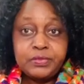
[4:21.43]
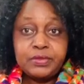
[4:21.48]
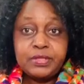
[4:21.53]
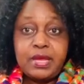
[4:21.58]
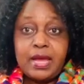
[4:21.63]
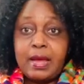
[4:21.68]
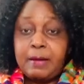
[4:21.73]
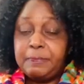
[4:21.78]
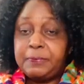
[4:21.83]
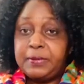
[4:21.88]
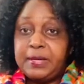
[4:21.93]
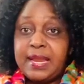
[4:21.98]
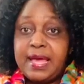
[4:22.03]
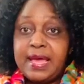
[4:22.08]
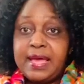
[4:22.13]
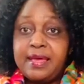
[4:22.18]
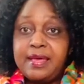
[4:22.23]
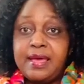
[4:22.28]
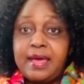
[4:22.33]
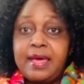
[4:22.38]

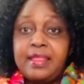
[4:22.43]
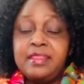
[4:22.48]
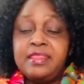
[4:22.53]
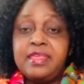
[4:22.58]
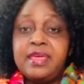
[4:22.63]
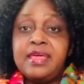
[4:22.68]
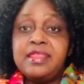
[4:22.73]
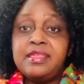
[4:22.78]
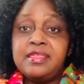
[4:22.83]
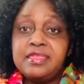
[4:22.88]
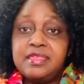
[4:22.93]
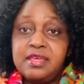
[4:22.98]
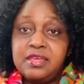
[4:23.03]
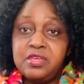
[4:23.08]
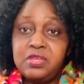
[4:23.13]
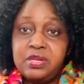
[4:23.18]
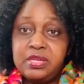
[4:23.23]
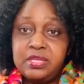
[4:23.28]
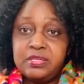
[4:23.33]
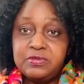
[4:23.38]
Apply. And the other thing
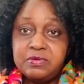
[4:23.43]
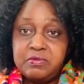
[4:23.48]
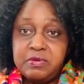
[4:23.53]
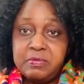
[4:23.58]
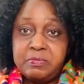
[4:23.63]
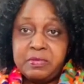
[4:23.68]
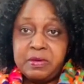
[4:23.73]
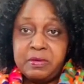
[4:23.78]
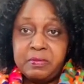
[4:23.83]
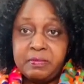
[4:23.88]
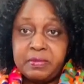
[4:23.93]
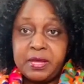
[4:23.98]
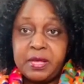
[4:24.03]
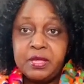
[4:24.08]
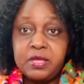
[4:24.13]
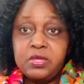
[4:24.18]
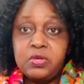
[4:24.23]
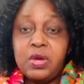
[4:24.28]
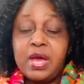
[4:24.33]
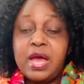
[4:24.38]
you need to remember,
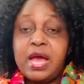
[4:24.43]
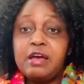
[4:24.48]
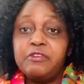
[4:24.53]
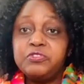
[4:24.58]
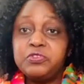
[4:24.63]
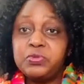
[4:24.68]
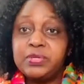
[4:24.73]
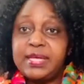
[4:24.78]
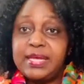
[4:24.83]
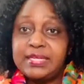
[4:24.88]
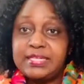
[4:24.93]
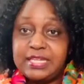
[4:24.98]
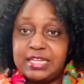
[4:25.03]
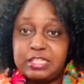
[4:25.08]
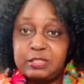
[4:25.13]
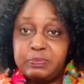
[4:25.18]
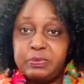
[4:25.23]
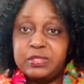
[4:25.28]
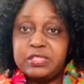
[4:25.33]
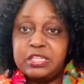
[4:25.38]
you have to get a
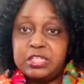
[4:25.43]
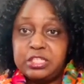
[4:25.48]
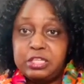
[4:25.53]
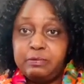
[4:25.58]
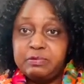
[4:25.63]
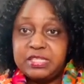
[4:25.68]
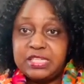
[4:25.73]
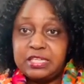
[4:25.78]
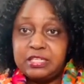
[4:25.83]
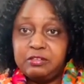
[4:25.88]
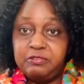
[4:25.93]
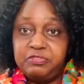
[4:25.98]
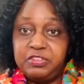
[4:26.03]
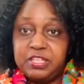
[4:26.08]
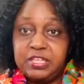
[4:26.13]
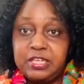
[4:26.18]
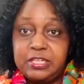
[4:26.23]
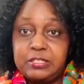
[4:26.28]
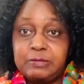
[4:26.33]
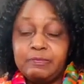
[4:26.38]
sponsorship
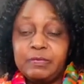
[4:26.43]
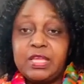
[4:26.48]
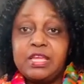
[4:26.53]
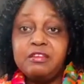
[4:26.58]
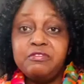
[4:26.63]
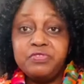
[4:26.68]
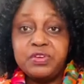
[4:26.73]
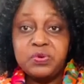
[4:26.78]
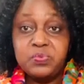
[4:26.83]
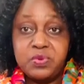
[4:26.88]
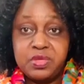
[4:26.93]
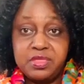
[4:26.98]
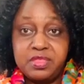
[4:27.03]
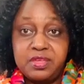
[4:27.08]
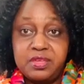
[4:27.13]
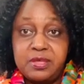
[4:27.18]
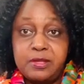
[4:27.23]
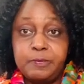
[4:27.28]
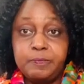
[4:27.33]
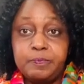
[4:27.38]
certificate. Even with
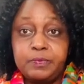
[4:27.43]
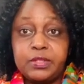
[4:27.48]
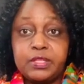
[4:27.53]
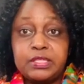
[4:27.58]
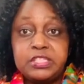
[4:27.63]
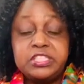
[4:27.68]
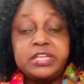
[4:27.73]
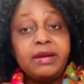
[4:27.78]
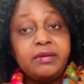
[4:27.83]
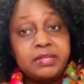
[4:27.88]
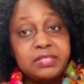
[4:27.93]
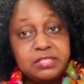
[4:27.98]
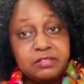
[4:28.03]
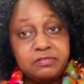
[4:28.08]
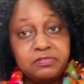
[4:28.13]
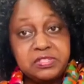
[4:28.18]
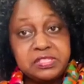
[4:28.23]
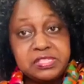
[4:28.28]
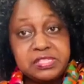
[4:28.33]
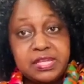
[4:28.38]
the charity
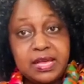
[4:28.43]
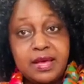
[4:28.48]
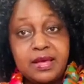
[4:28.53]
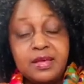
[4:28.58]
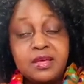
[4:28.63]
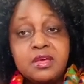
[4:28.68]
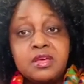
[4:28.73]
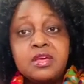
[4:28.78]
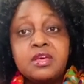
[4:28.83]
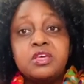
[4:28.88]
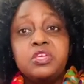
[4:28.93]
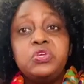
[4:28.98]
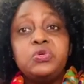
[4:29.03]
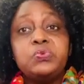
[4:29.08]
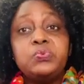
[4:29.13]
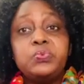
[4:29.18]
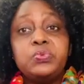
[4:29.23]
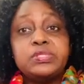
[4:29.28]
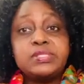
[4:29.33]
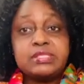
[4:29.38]
visa, you
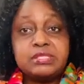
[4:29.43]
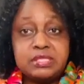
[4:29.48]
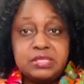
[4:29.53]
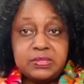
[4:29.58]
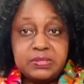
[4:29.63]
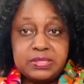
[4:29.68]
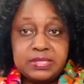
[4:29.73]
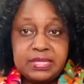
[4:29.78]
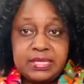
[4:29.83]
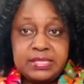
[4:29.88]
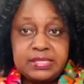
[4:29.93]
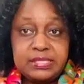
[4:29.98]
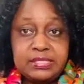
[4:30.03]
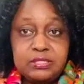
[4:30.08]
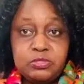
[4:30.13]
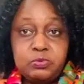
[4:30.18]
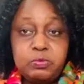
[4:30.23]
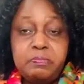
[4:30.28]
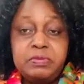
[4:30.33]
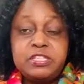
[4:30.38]
will still need
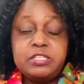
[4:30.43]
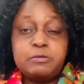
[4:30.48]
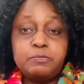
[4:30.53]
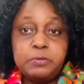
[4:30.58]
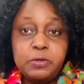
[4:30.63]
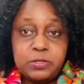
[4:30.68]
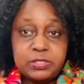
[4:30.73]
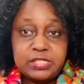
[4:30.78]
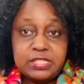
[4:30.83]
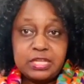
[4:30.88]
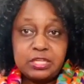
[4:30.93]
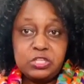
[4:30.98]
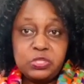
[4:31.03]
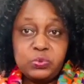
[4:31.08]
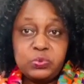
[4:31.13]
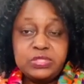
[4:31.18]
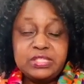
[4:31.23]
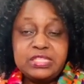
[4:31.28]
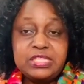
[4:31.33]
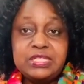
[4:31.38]
to be sponsored. You
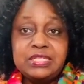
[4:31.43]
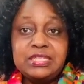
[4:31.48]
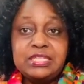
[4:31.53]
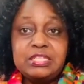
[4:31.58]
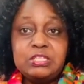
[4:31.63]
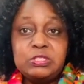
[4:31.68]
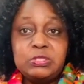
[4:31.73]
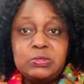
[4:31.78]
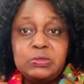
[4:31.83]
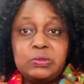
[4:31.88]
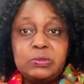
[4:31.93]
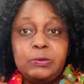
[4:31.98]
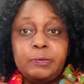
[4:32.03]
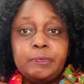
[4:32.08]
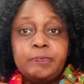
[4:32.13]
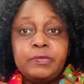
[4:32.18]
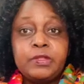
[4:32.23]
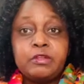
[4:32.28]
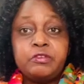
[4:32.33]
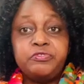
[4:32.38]
will still need to
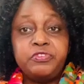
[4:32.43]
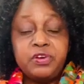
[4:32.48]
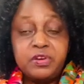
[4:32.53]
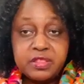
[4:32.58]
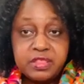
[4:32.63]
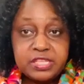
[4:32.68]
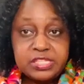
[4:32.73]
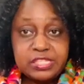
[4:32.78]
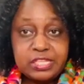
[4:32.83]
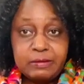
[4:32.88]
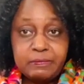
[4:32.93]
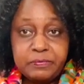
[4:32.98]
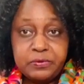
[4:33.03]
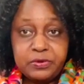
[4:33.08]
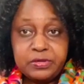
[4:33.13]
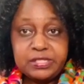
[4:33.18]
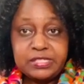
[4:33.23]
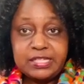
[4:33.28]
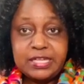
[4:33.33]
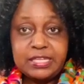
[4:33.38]
follow the same
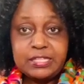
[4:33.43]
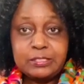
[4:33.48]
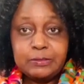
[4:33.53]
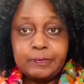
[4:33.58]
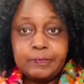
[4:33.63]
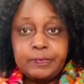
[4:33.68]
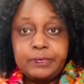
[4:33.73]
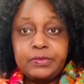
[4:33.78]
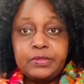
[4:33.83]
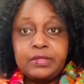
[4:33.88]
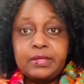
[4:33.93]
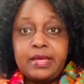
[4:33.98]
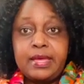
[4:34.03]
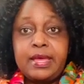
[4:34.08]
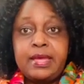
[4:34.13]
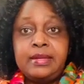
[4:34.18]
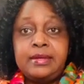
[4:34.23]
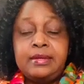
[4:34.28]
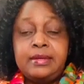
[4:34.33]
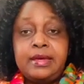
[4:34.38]
process
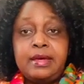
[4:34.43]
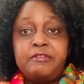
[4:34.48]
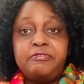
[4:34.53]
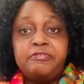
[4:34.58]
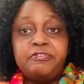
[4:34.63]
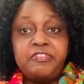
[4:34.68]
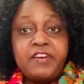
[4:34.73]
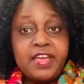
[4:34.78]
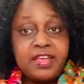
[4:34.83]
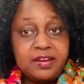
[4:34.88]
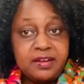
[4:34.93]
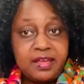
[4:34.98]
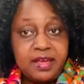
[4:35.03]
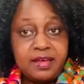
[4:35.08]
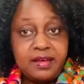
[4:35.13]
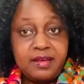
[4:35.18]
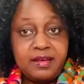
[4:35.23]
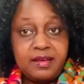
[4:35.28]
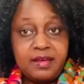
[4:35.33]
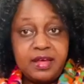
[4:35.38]
and find
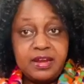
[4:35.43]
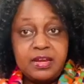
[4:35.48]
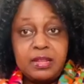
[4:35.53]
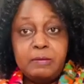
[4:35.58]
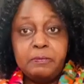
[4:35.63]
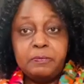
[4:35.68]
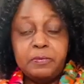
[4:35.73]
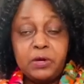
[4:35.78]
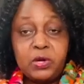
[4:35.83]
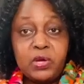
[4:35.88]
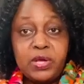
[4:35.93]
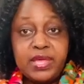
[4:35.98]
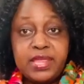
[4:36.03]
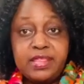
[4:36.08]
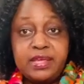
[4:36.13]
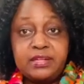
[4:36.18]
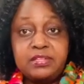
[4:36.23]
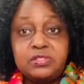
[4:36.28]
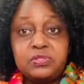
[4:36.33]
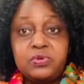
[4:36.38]
an employer
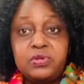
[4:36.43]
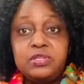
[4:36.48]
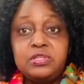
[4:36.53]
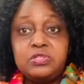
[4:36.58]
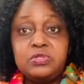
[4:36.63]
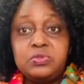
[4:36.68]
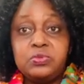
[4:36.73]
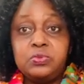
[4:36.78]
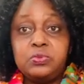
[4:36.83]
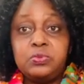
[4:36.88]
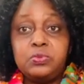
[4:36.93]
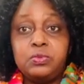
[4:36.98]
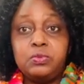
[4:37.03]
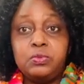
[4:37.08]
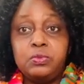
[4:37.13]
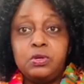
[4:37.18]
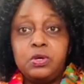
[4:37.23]
that is going to